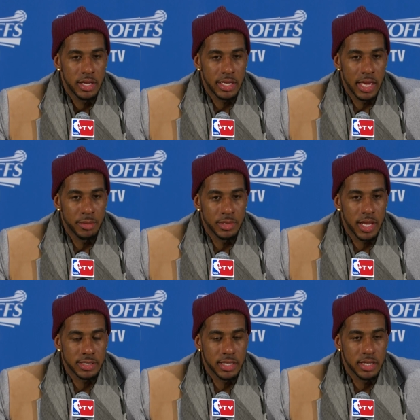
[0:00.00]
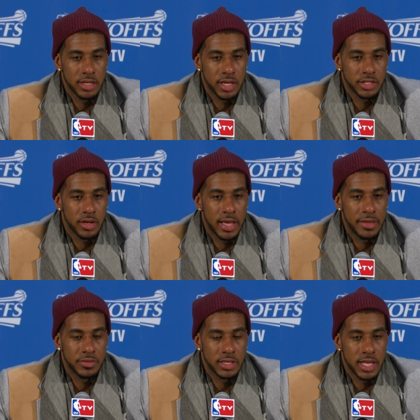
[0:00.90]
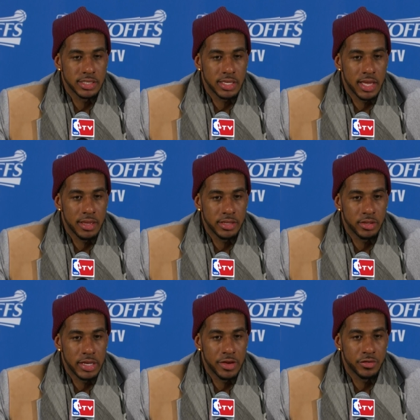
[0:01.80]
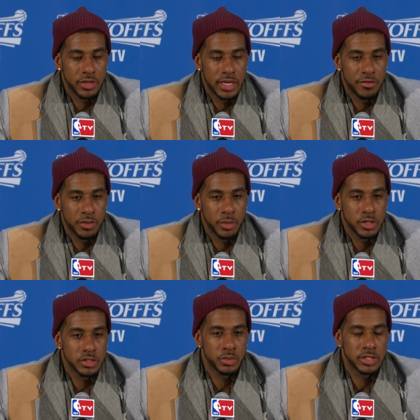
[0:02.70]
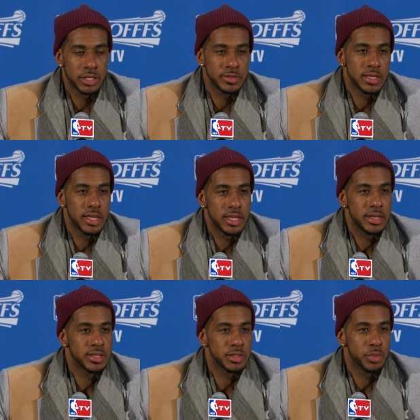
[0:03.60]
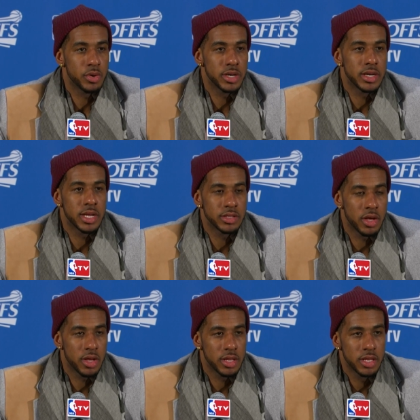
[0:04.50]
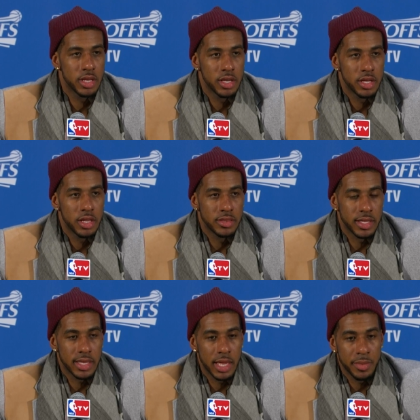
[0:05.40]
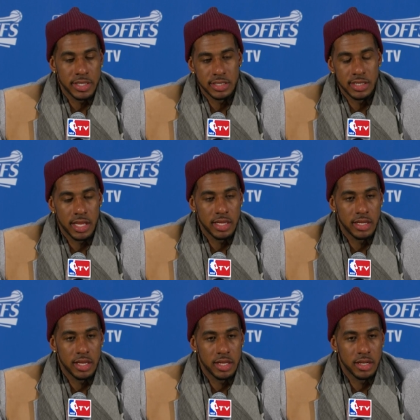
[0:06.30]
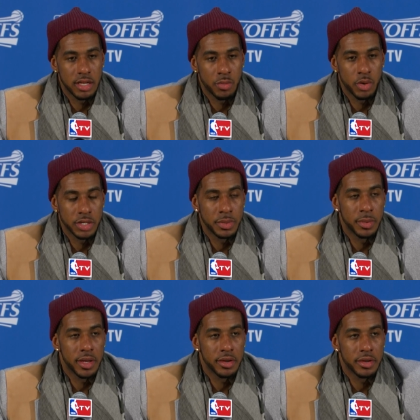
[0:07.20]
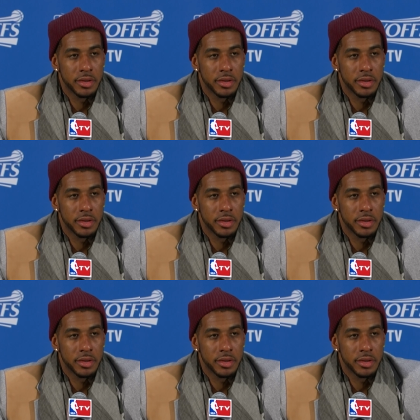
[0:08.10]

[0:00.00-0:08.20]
came locked in. I thought after last game, I thought every person was upset and disappointed. And I thought they came back tonight and wanted to be better.